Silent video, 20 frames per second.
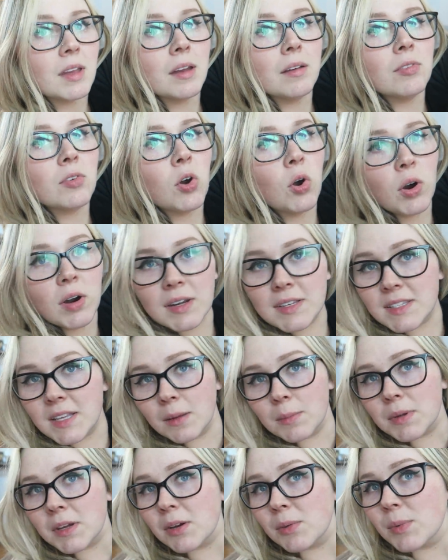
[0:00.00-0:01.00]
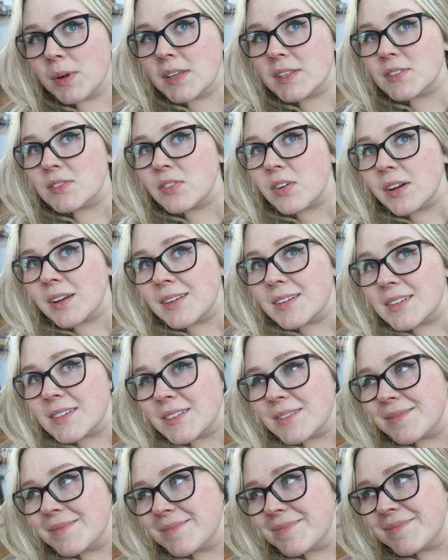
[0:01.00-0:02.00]
Of course, I'll be your best friend.
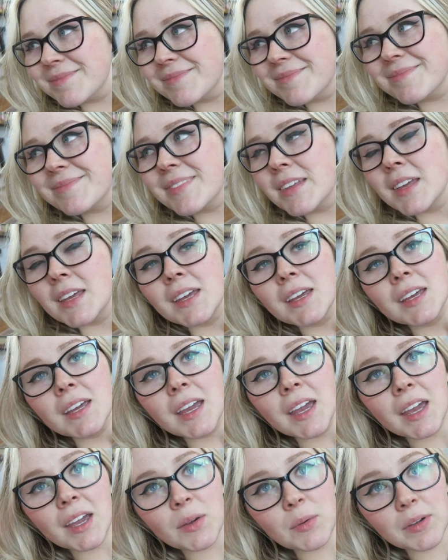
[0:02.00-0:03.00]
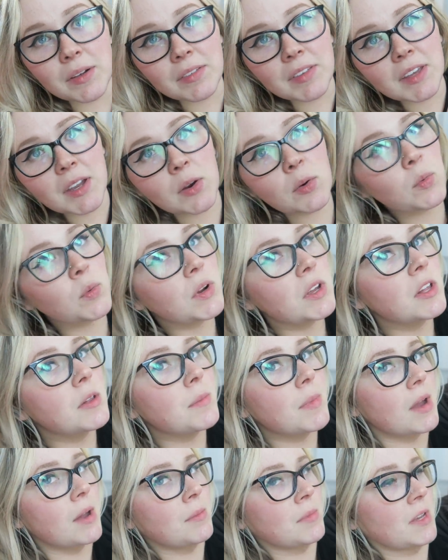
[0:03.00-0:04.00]
Okay, can we have like a
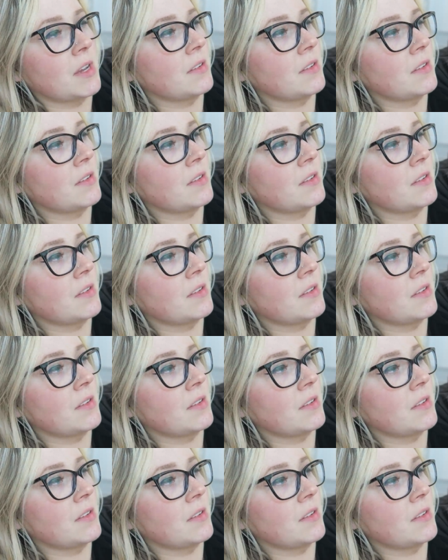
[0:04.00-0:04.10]
real mom